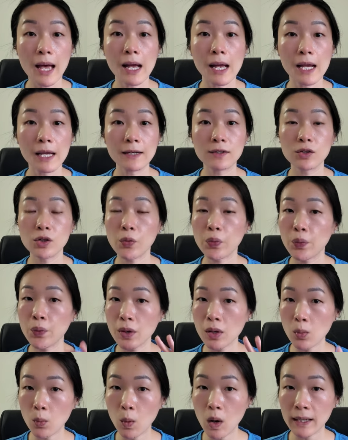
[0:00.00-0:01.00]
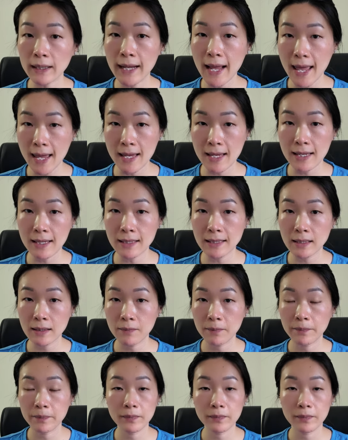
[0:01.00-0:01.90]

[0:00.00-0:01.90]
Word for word: And the third one is